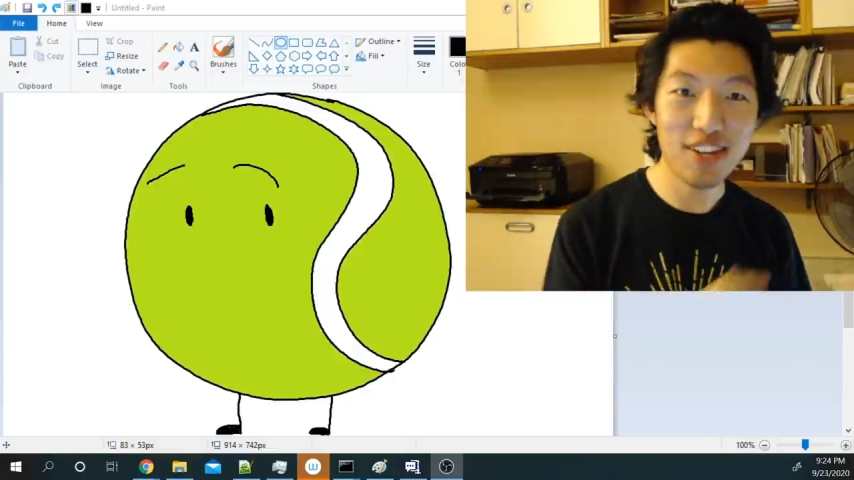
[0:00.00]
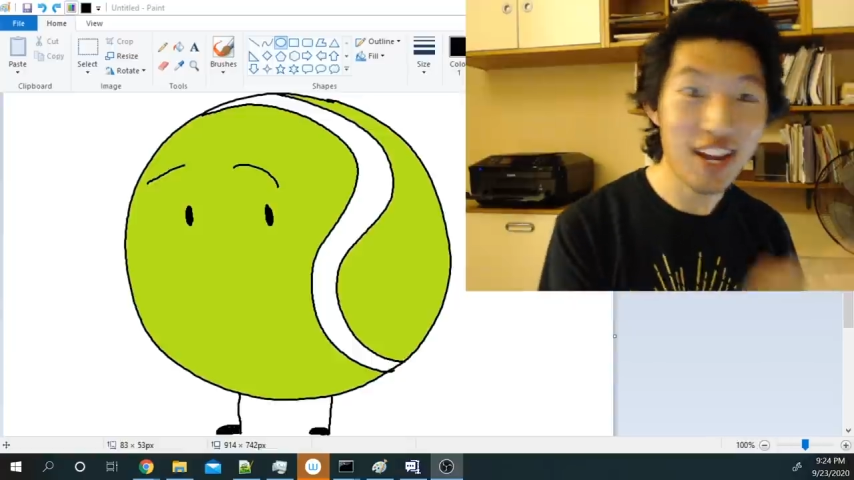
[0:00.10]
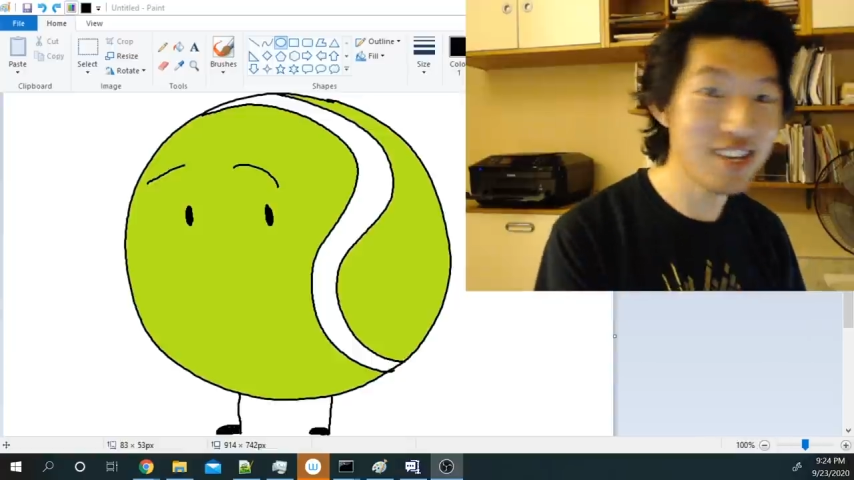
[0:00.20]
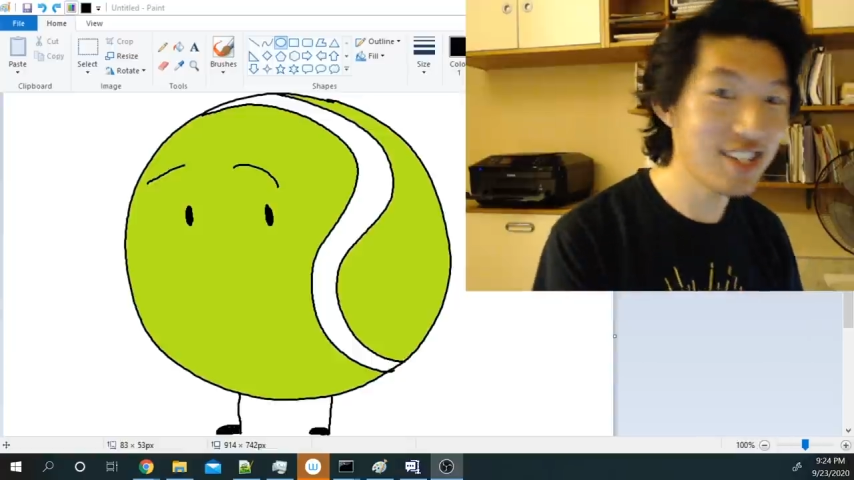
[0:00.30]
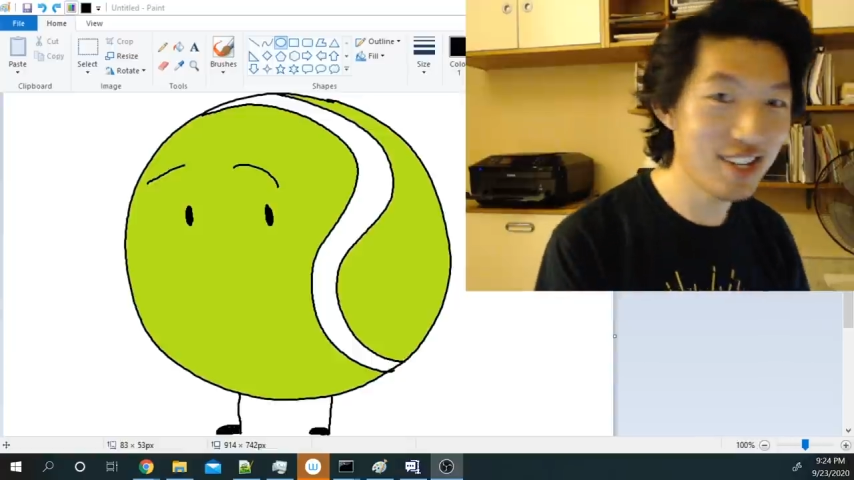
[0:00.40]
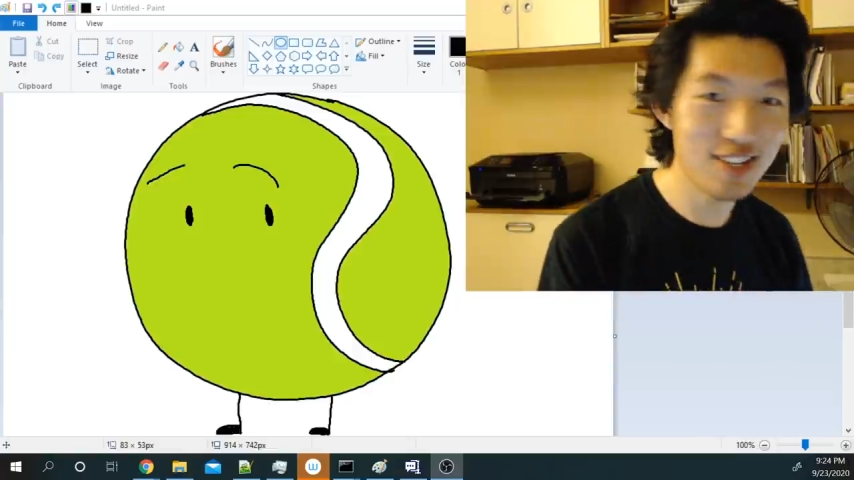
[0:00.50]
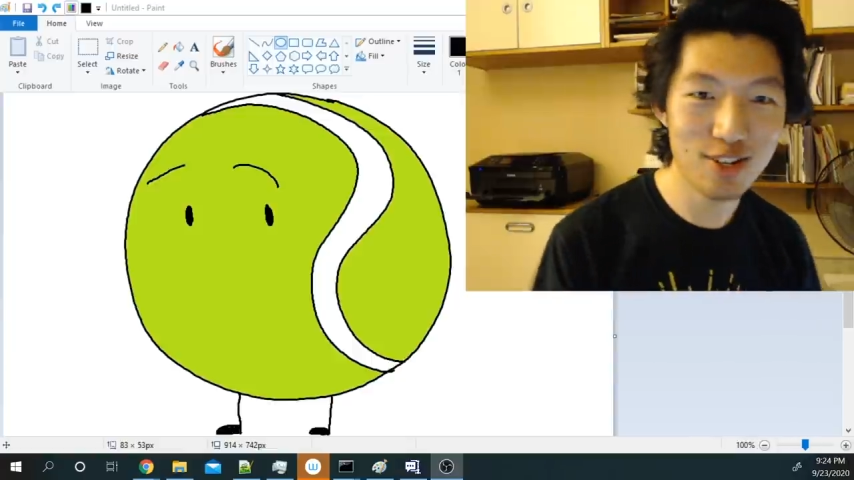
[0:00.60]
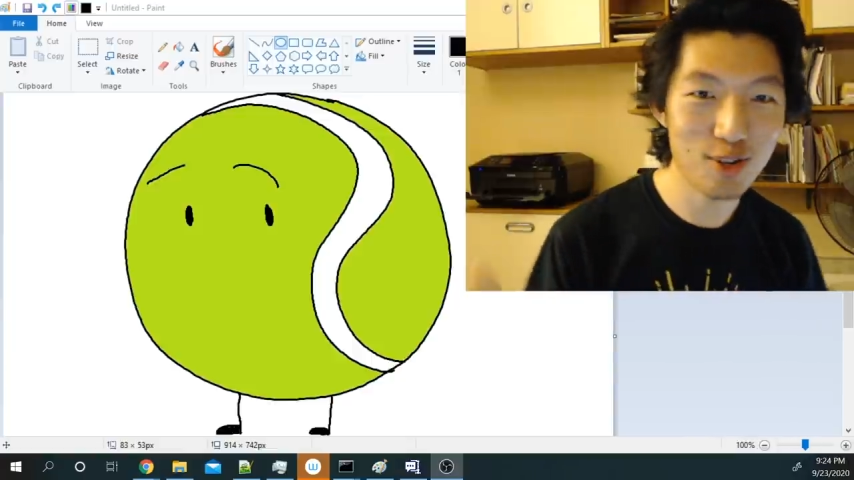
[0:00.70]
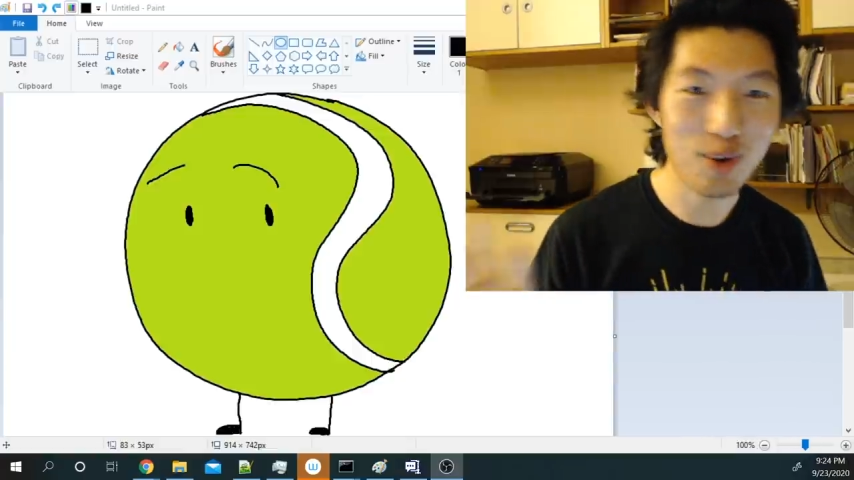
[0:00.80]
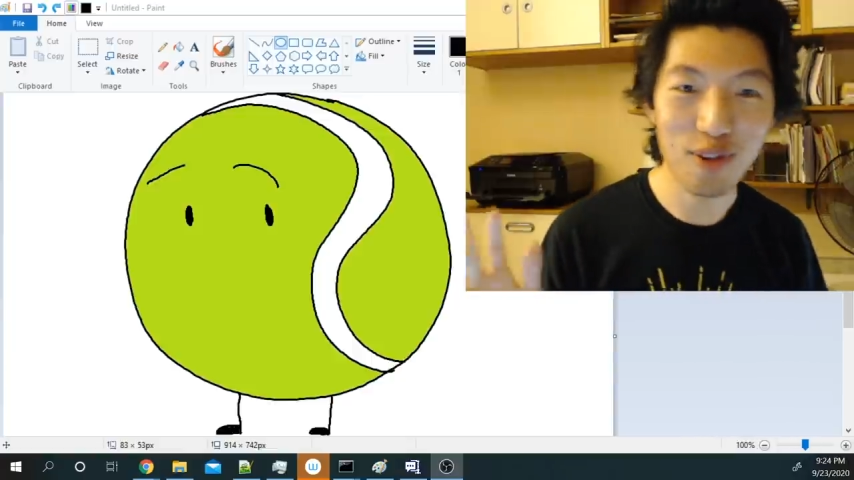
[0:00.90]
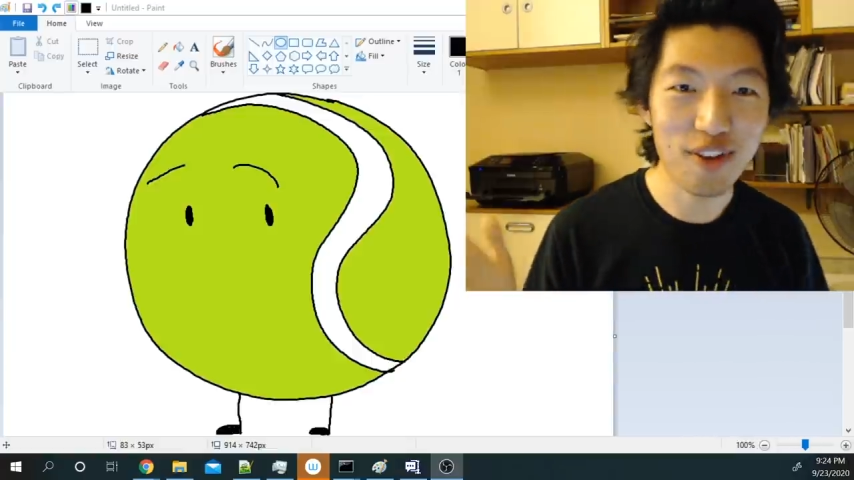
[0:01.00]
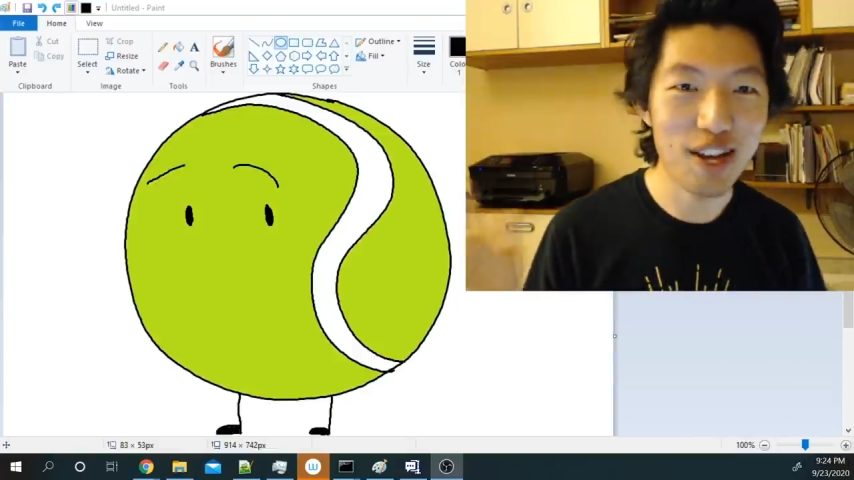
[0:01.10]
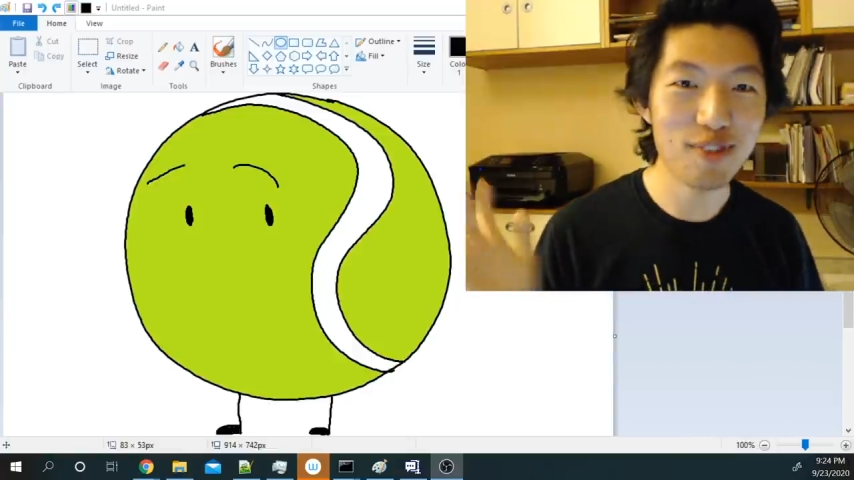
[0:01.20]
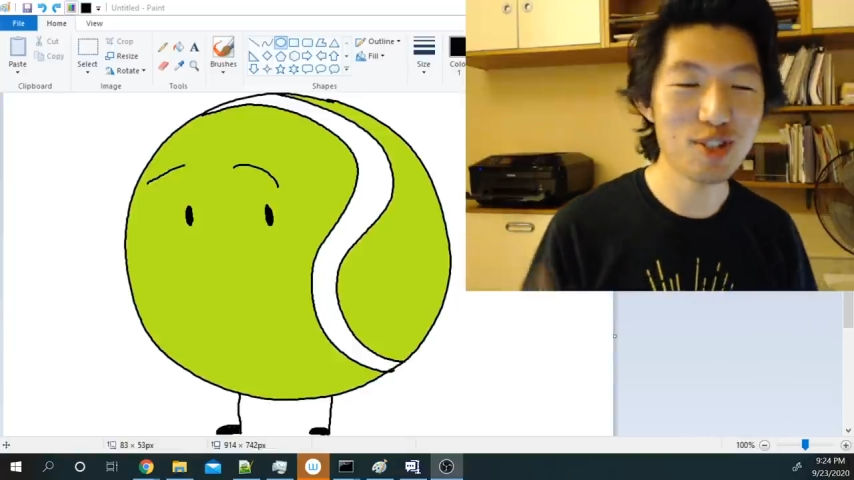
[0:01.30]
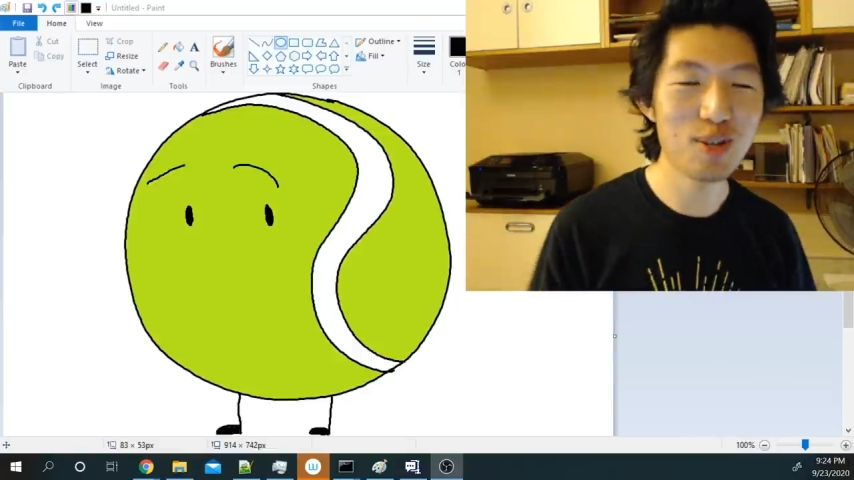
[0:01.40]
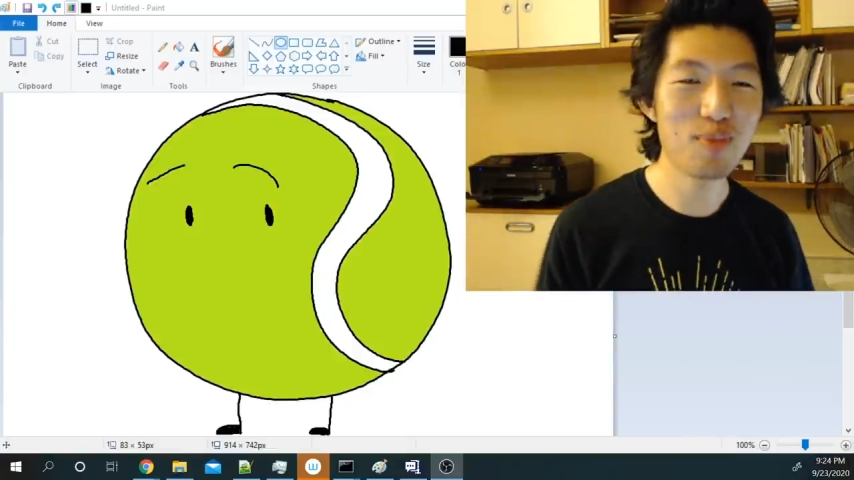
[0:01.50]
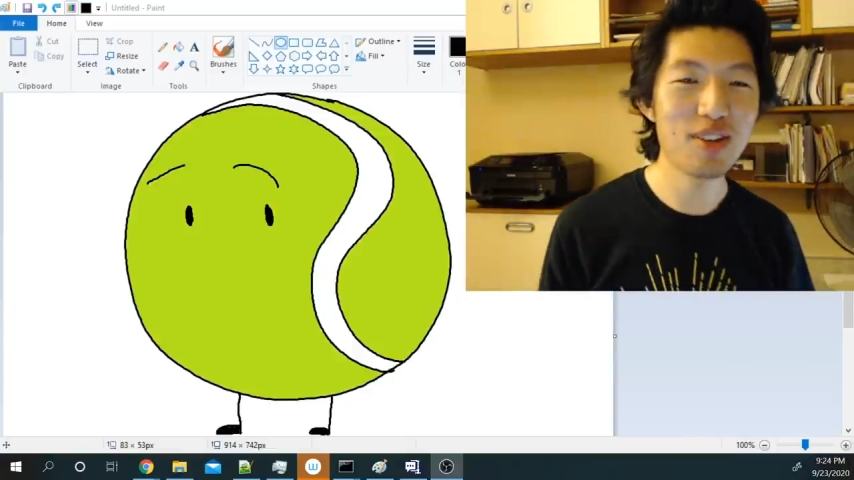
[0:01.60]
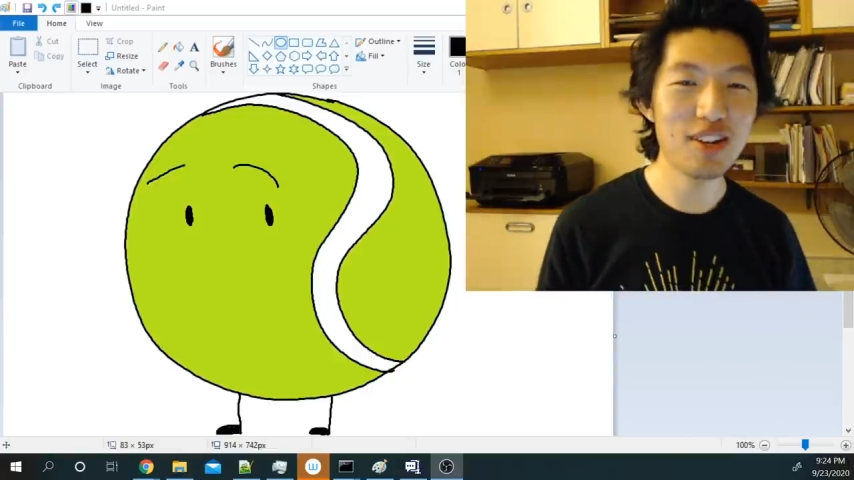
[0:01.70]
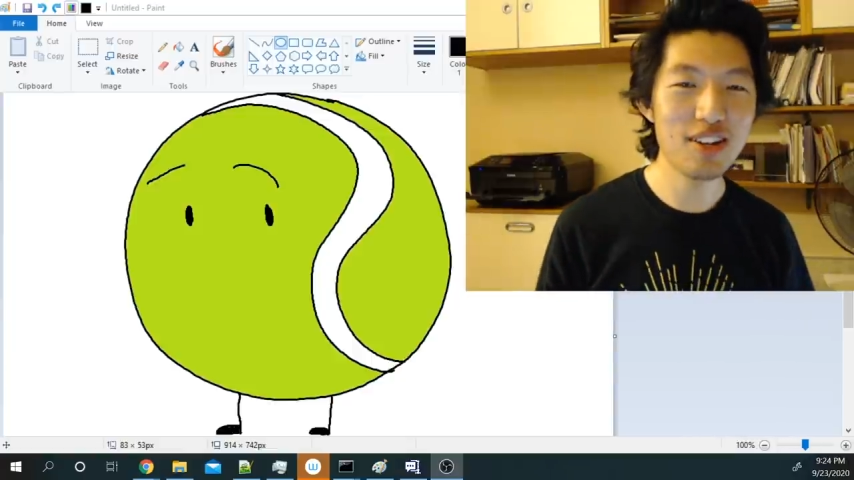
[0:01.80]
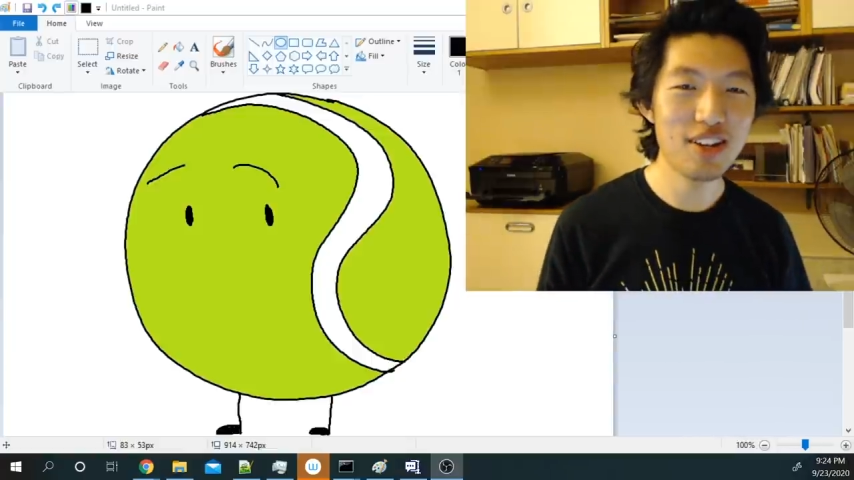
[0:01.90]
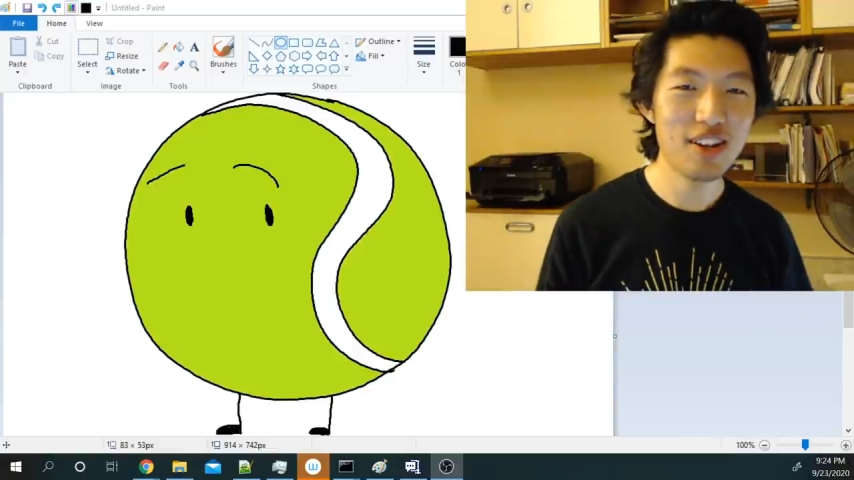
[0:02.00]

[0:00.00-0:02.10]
18 to 25 or something,